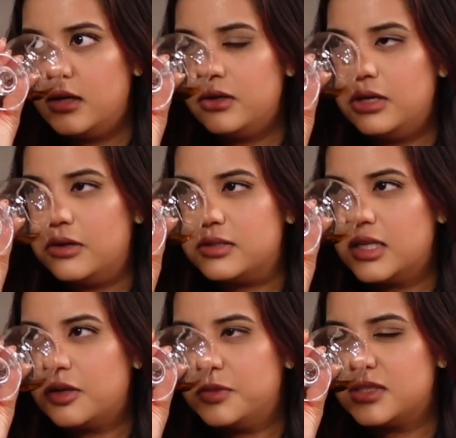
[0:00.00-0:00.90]
don't know, it's
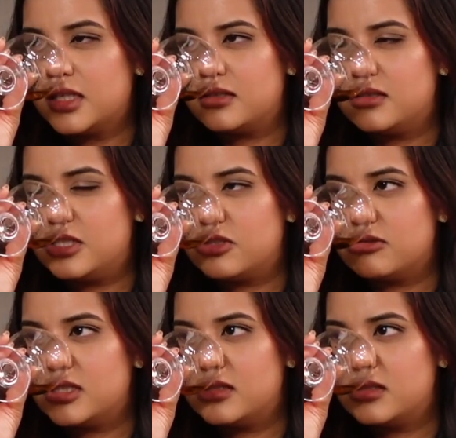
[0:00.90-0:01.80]
like almost like a
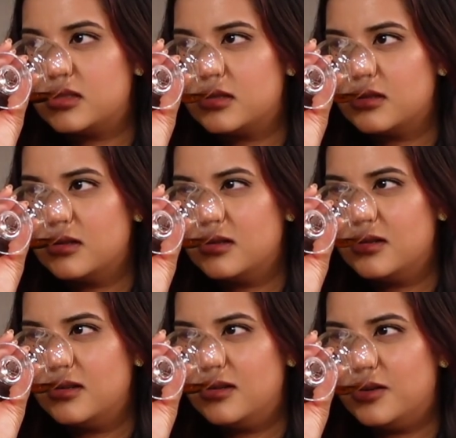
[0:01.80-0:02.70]
citrus,
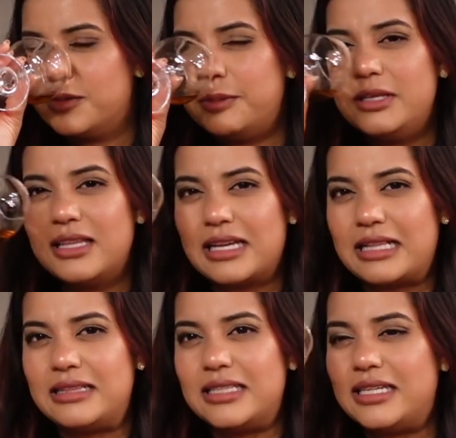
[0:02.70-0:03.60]
or maybe like a
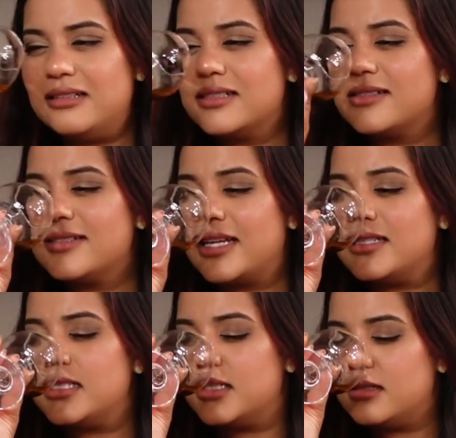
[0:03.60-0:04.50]
clean
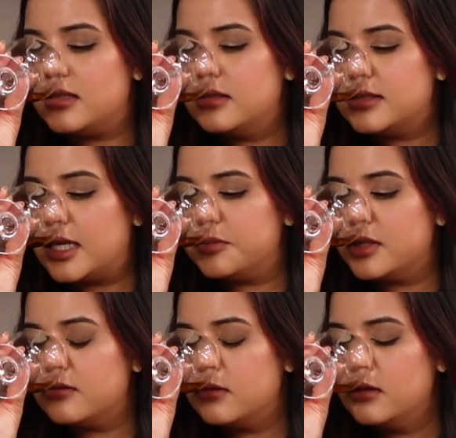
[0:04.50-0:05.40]
scented type
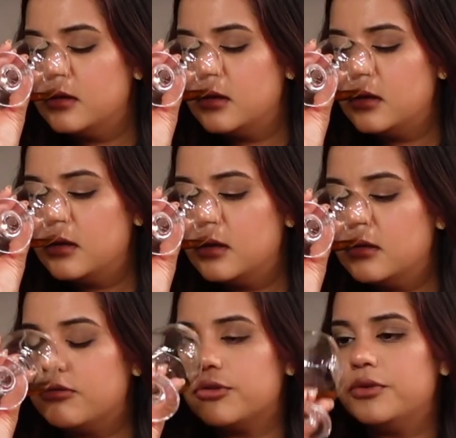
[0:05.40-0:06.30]
of
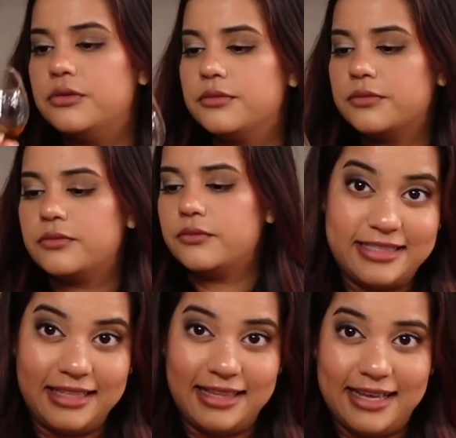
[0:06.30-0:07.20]
fruit.
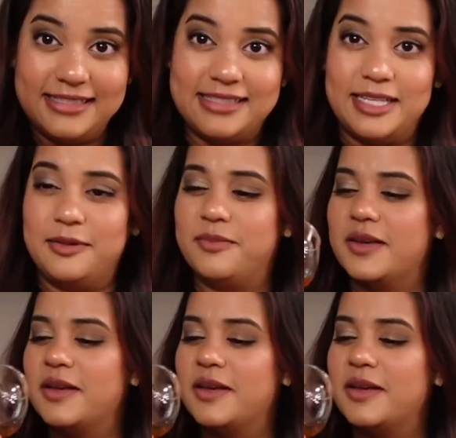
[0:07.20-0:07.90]
This is the last sip.